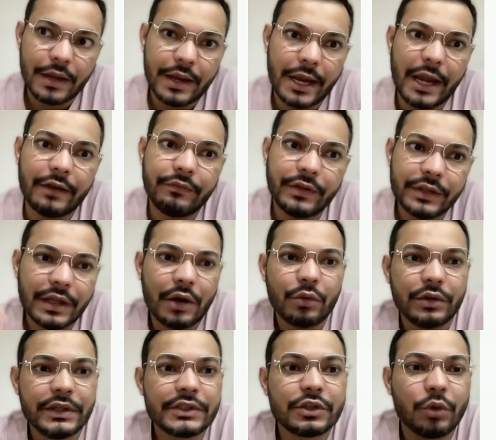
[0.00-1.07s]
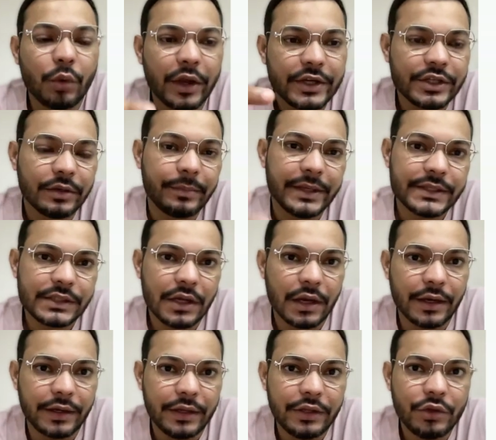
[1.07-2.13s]
And without this location based
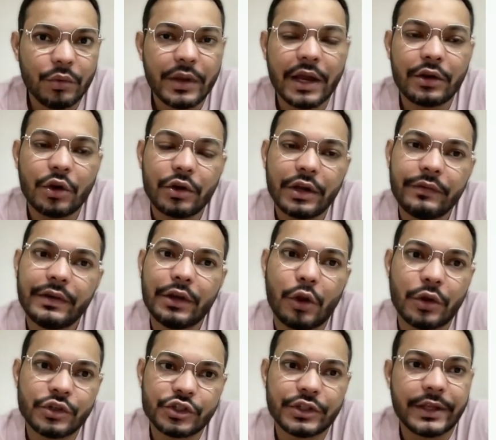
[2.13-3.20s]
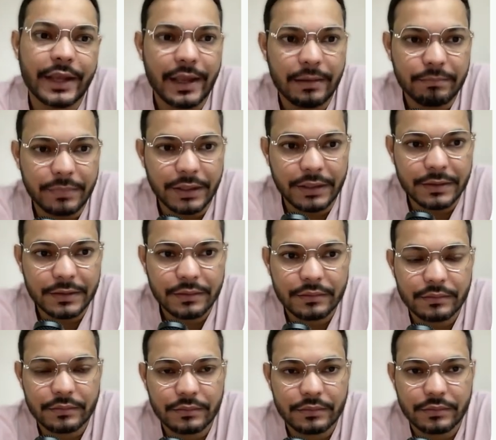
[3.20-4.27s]
targeting, you cannot even launch the campaign.
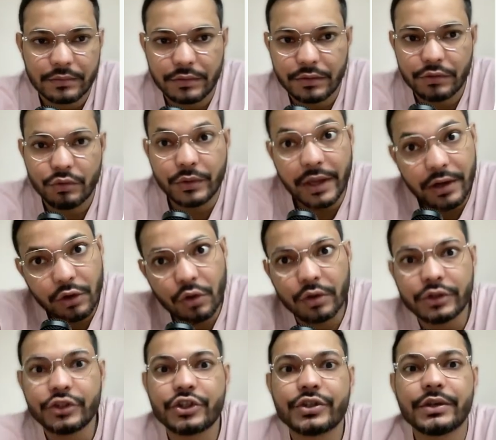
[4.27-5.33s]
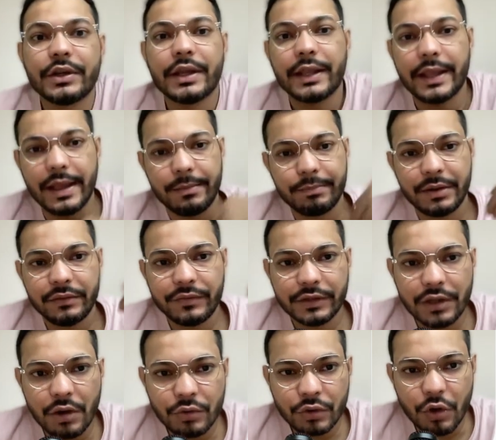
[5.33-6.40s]
You can launch campaign
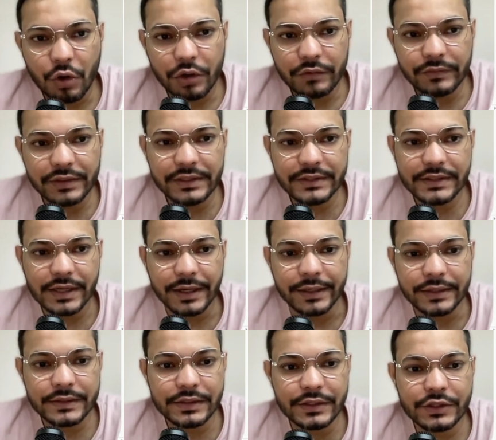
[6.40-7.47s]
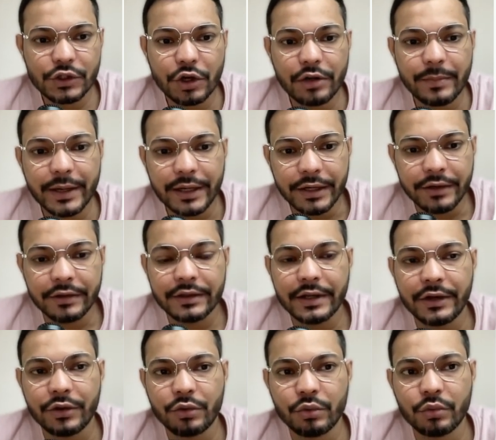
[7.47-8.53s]
without all of these settings. It's not mandatory
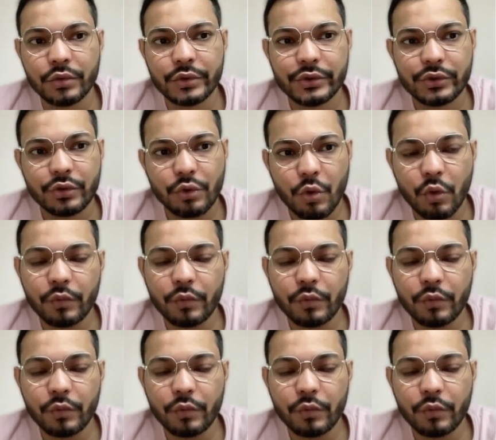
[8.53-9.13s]
that you go